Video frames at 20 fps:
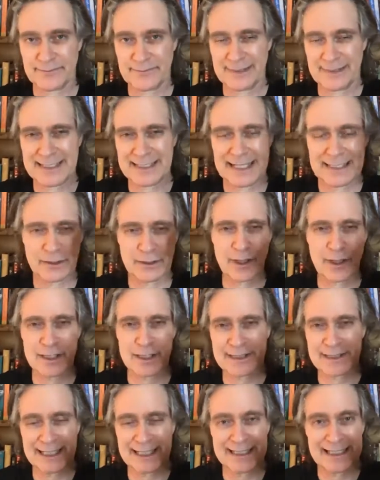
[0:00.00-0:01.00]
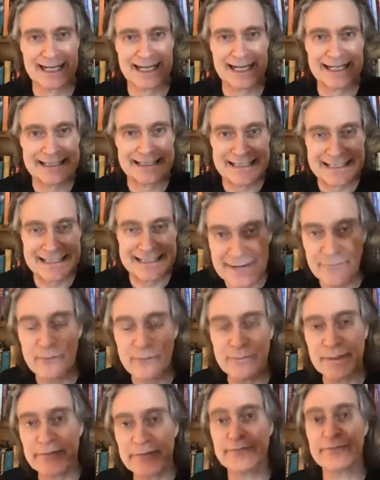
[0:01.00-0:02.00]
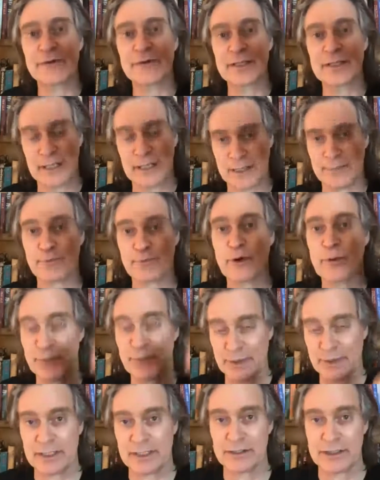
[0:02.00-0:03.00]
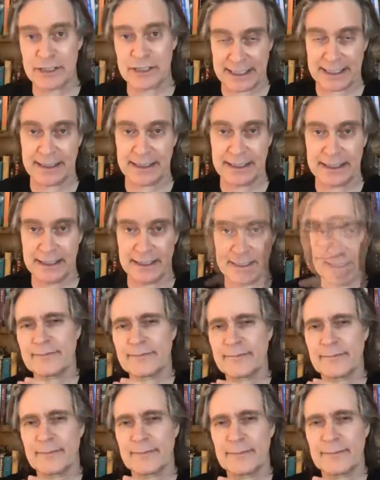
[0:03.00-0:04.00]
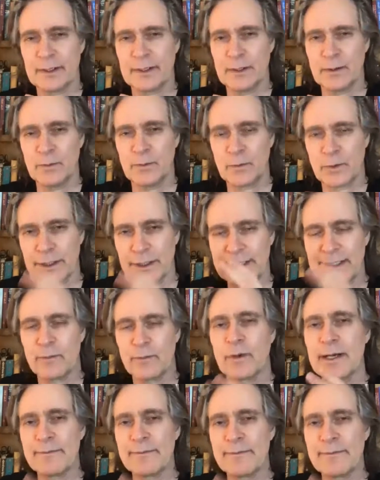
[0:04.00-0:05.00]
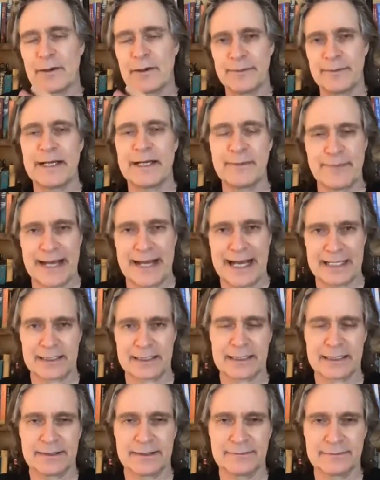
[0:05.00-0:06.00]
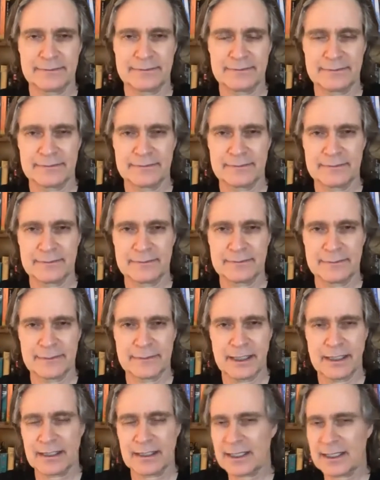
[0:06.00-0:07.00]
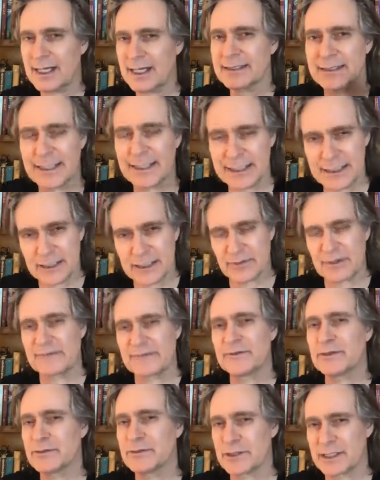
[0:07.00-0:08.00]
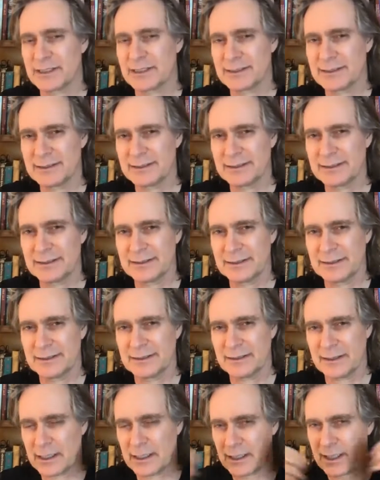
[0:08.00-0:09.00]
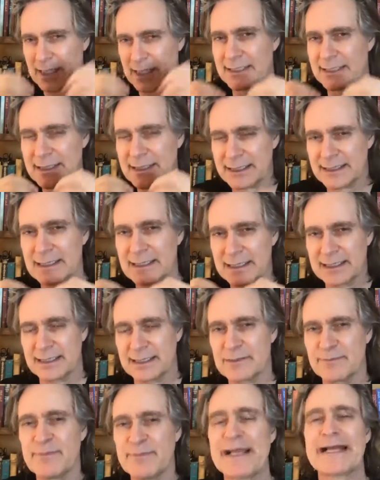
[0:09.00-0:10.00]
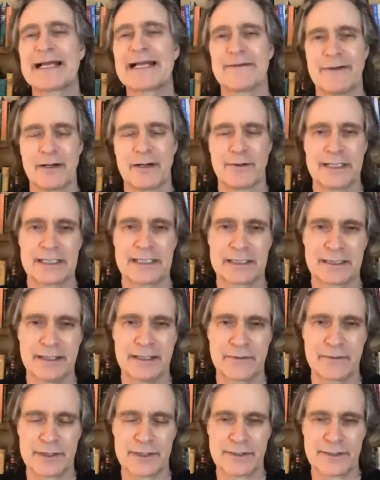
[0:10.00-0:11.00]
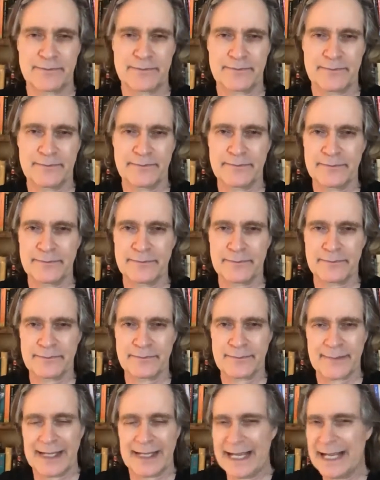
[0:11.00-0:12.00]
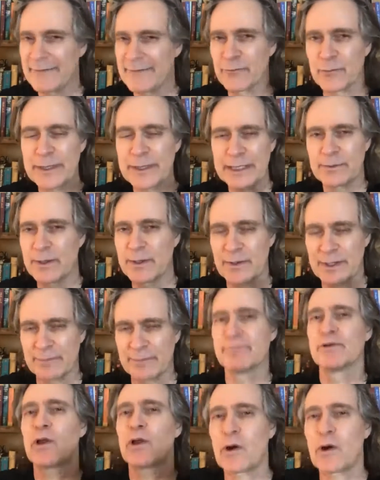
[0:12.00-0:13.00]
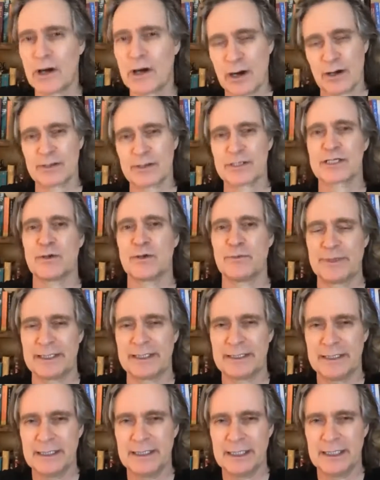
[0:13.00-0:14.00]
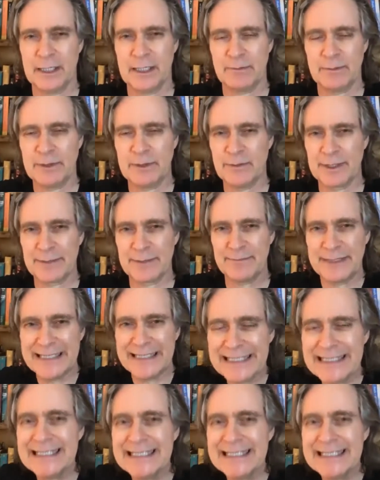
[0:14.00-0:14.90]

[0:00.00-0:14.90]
It's gotten lost and it's never been fully and appropriately articulated. We're in One Mountain, Many Paths. Our context is revolution. And our context is this band of outrageous lovers. Every week we want to blow our hearts open. We want to be